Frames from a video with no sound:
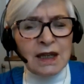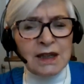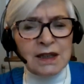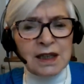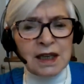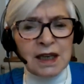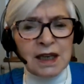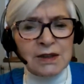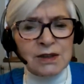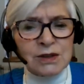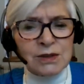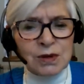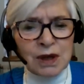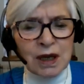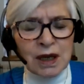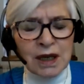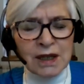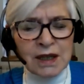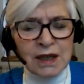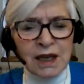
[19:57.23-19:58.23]
and I
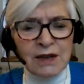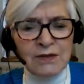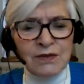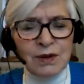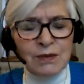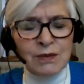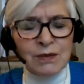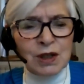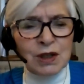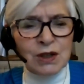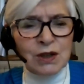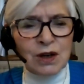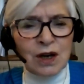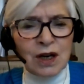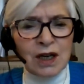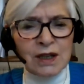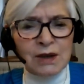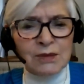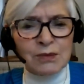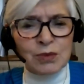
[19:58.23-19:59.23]
gave him the
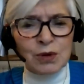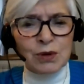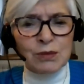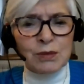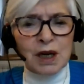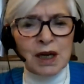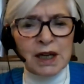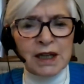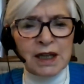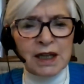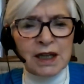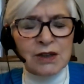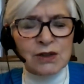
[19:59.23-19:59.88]
yod and put my